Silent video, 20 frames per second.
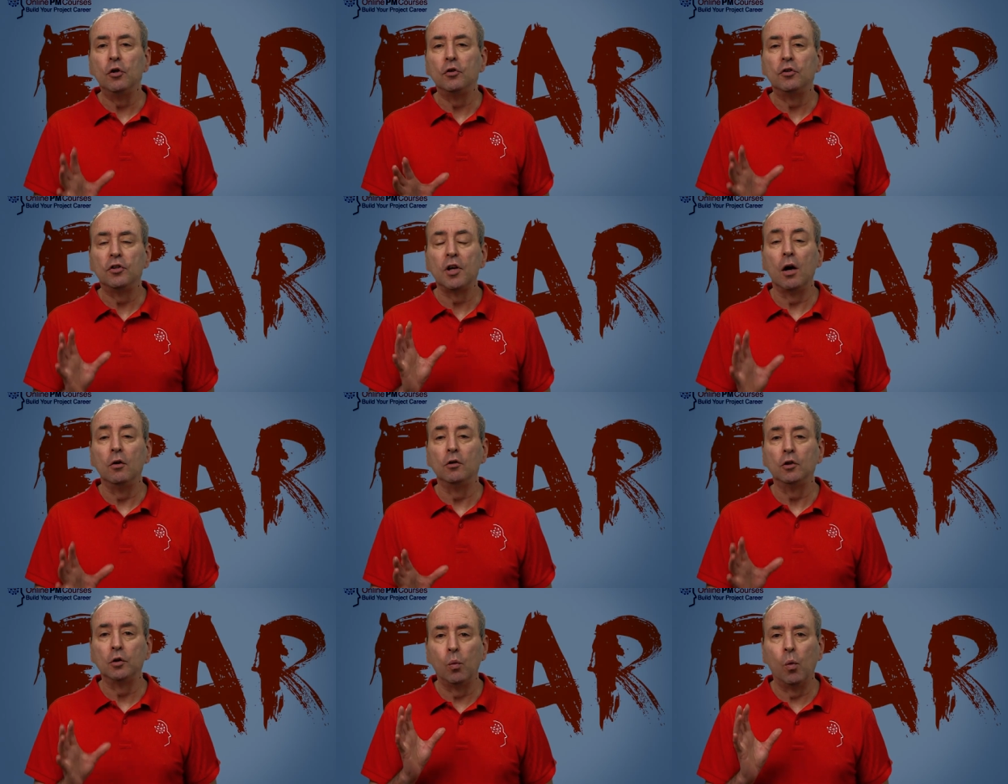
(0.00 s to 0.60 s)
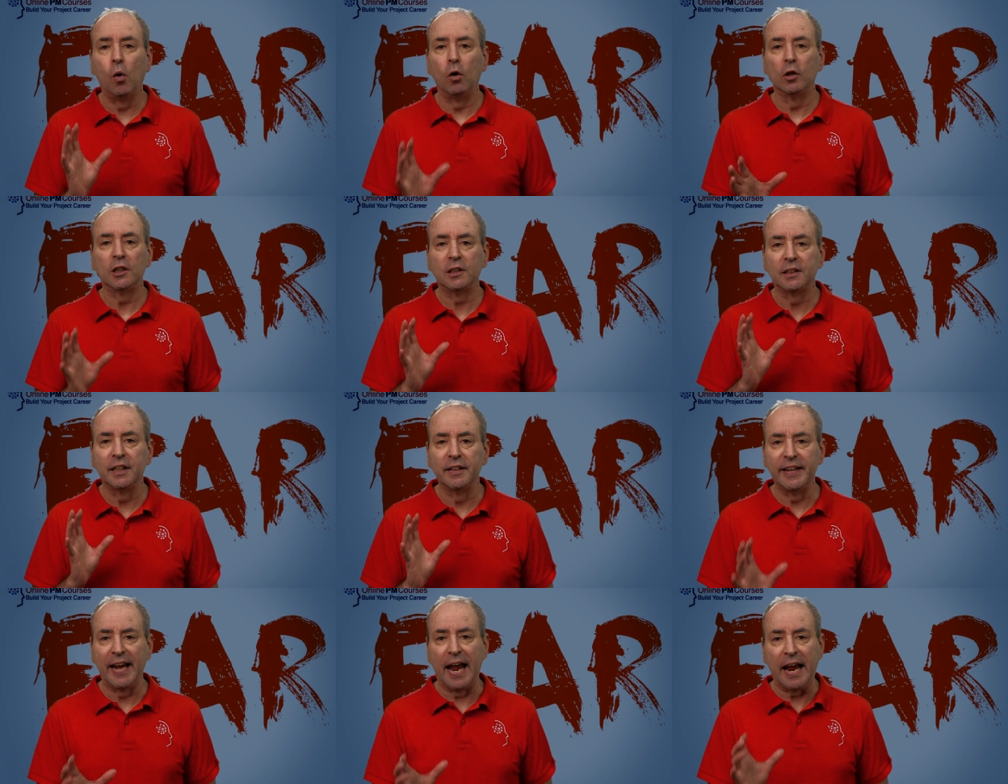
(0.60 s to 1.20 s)
you don't watch
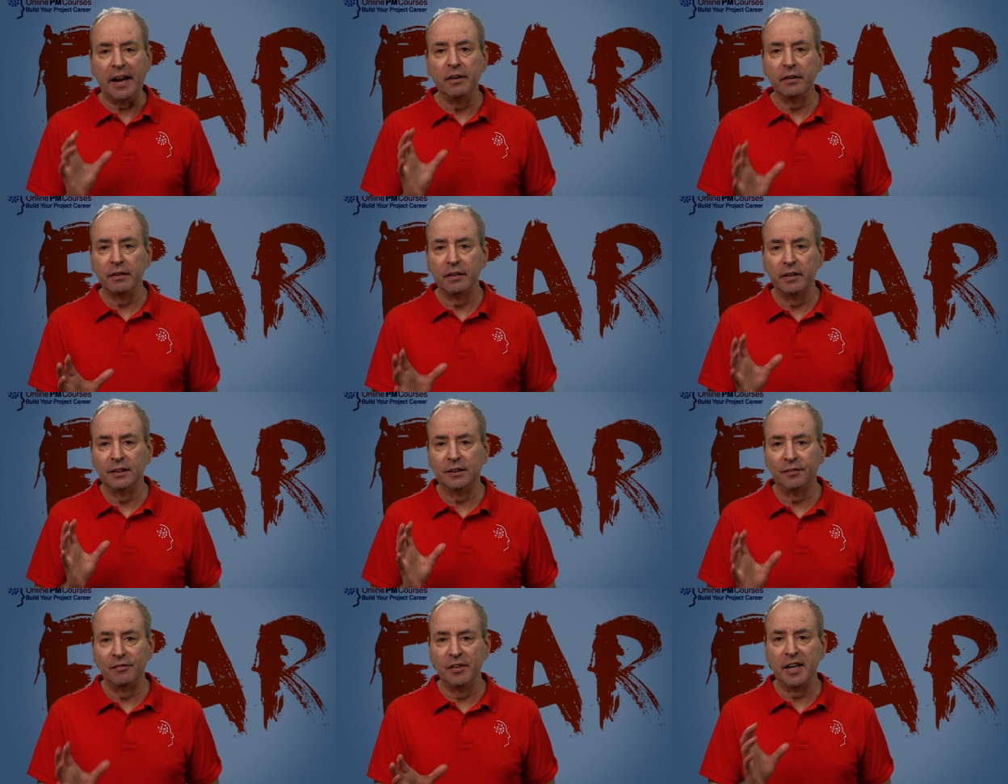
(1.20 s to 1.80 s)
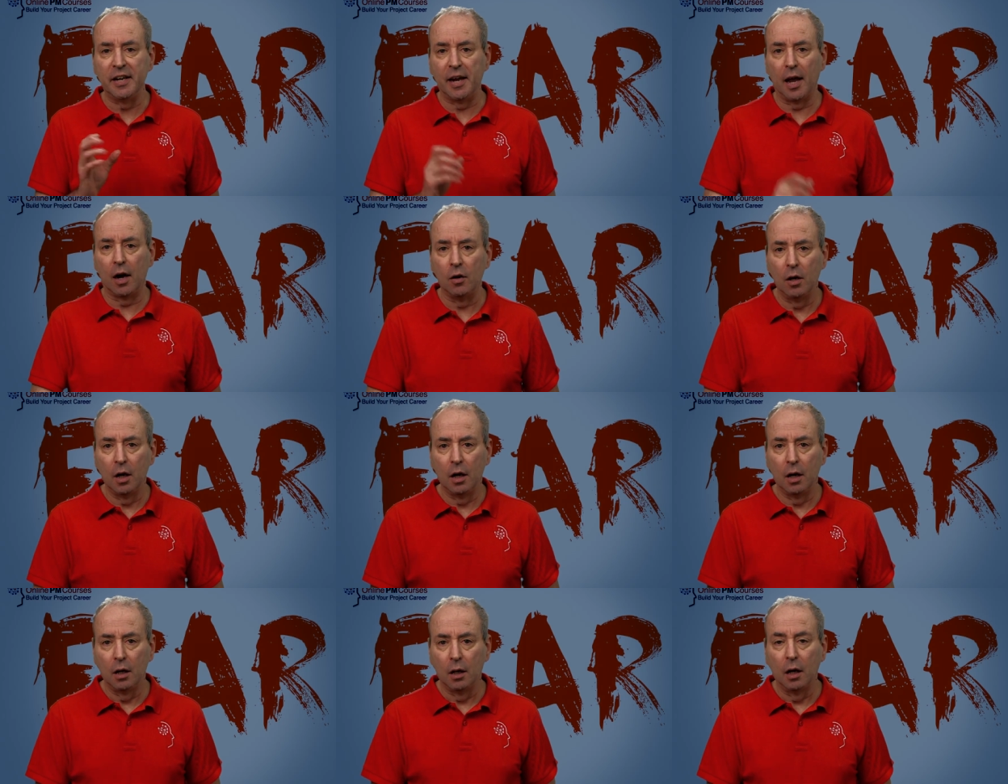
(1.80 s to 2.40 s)
to the end of this video,
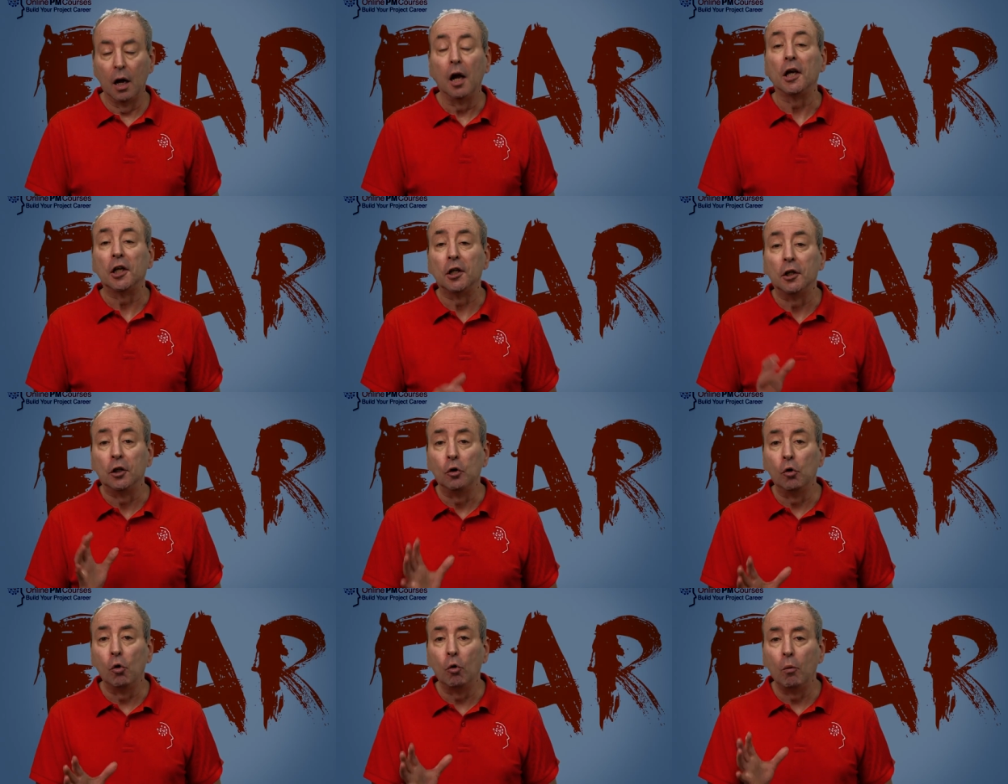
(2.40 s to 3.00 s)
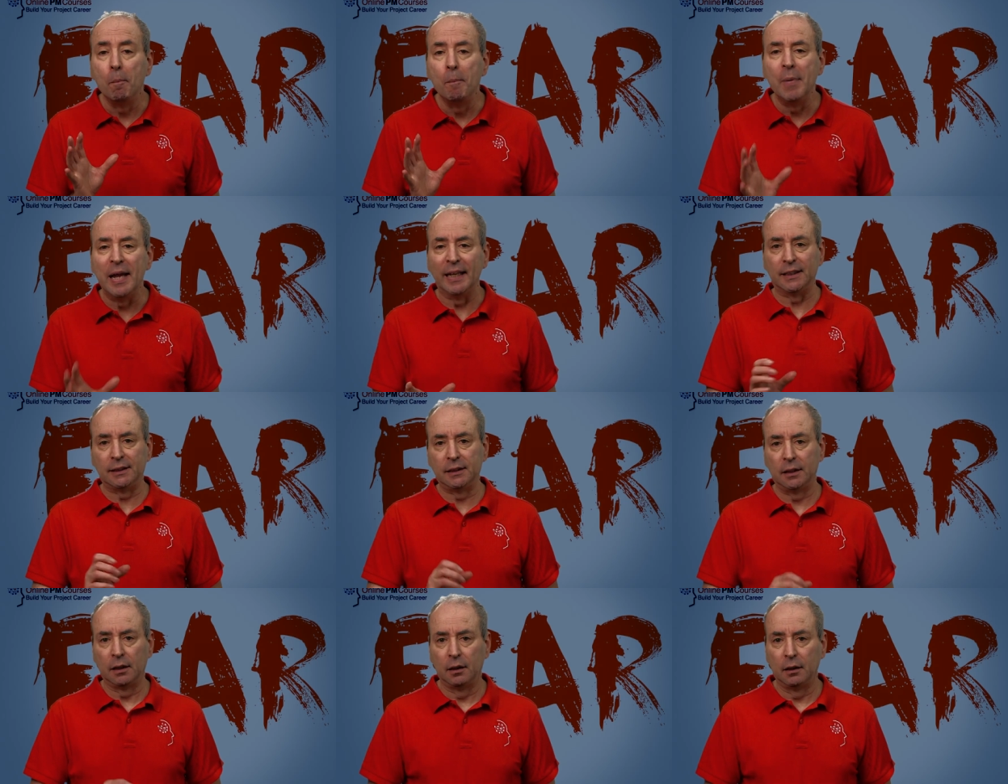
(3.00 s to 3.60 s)
you'll
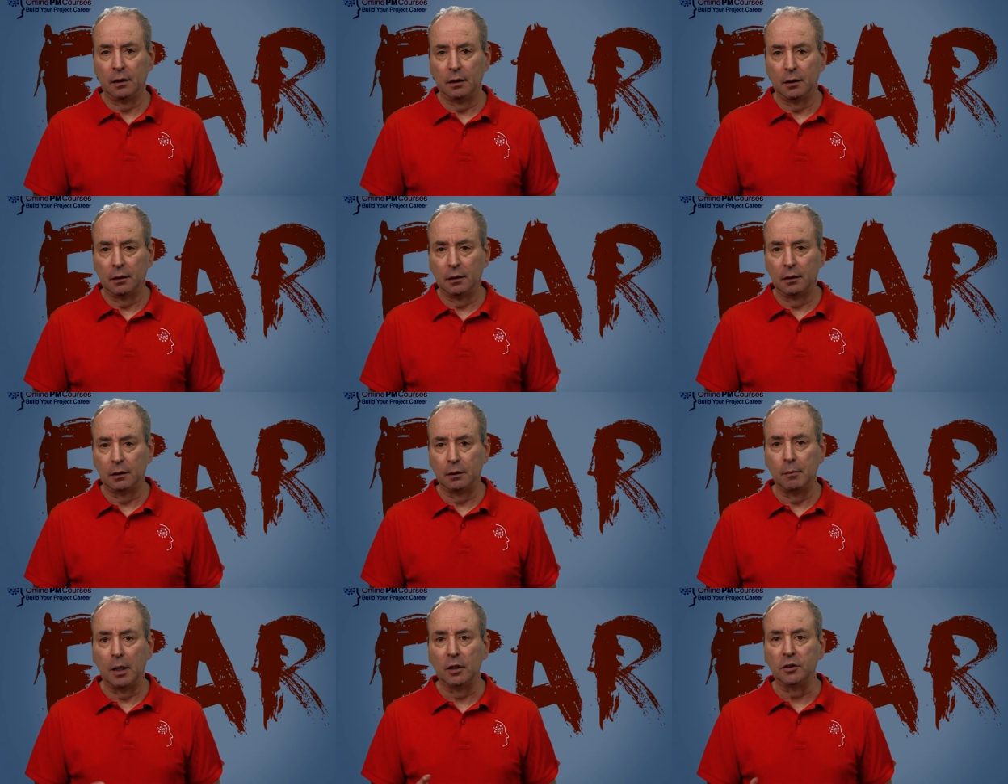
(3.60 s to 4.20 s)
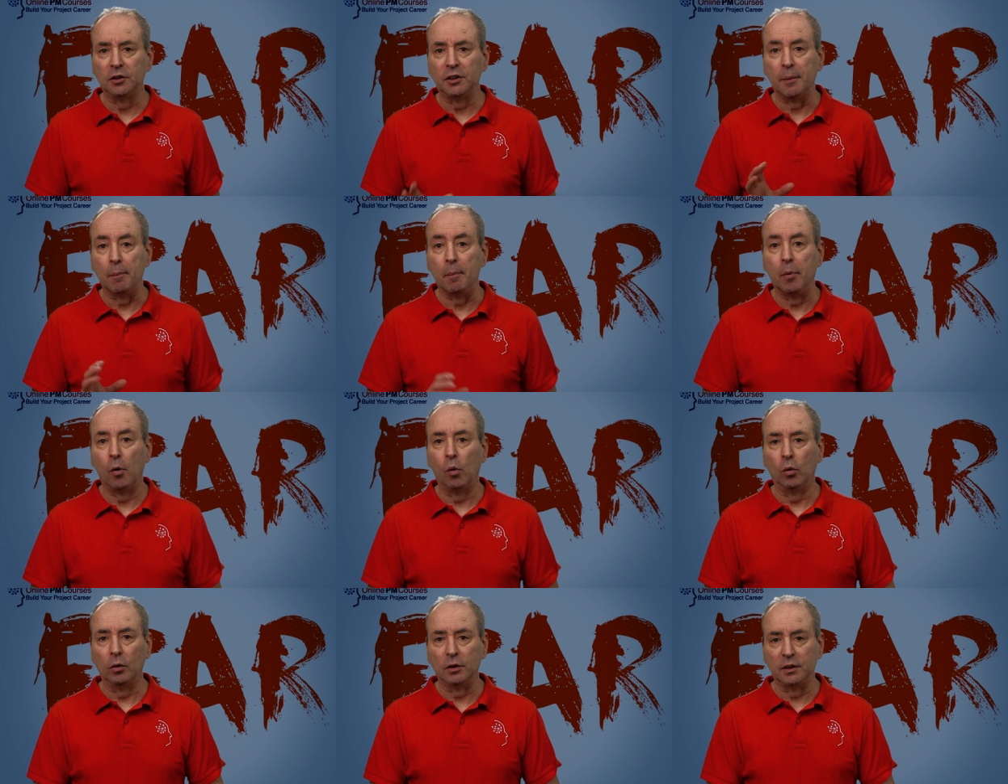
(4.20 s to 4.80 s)
miss the most
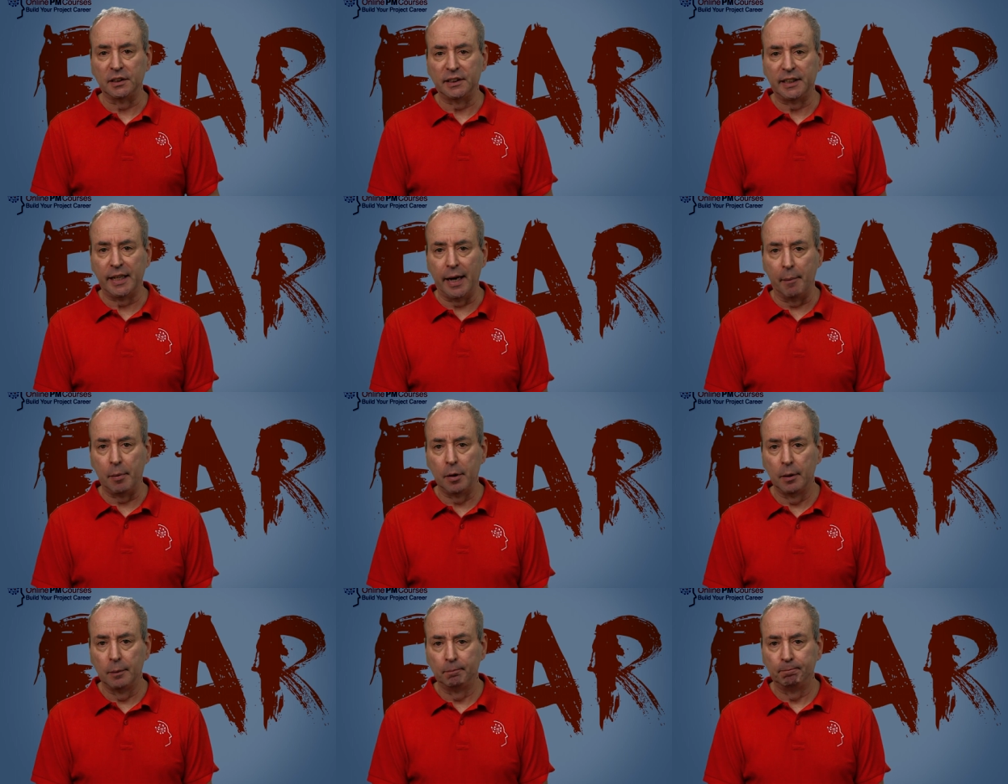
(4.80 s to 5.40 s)
important tip.